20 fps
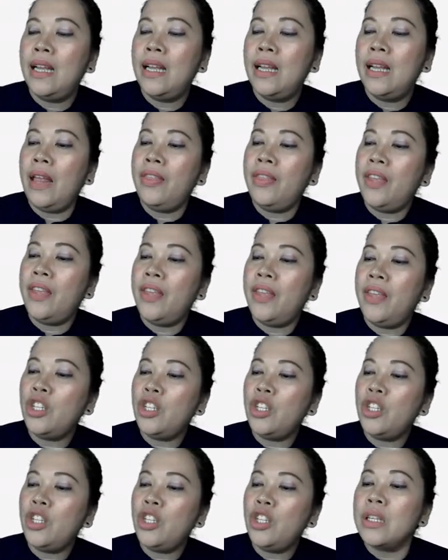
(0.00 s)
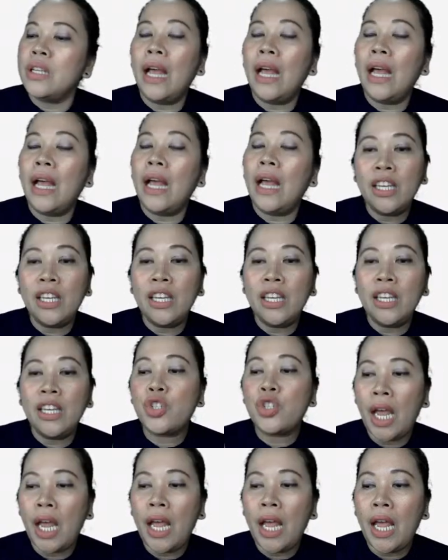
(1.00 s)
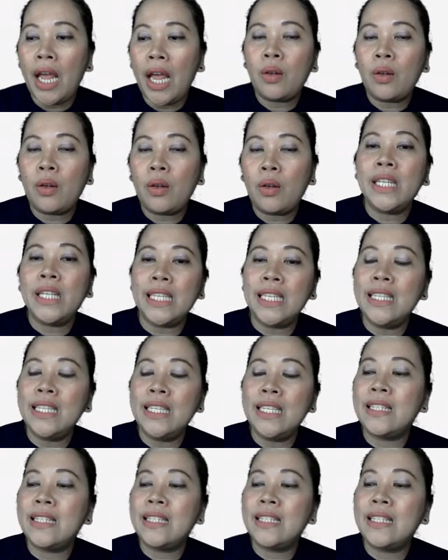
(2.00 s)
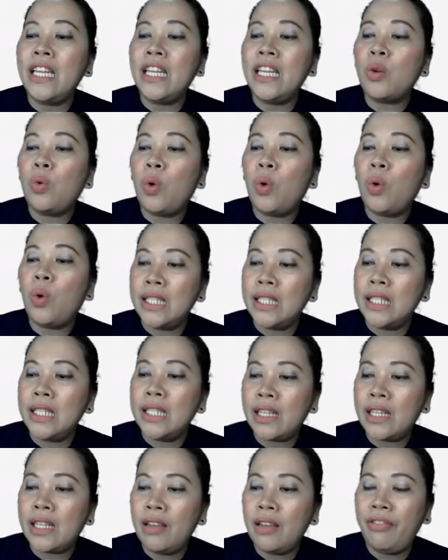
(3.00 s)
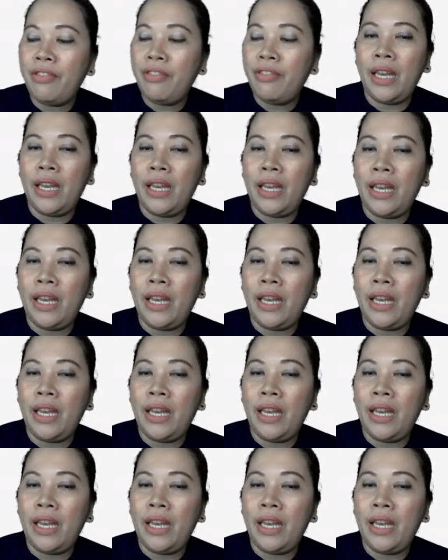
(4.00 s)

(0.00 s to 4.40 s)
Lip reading: And then you check what is the inequality given.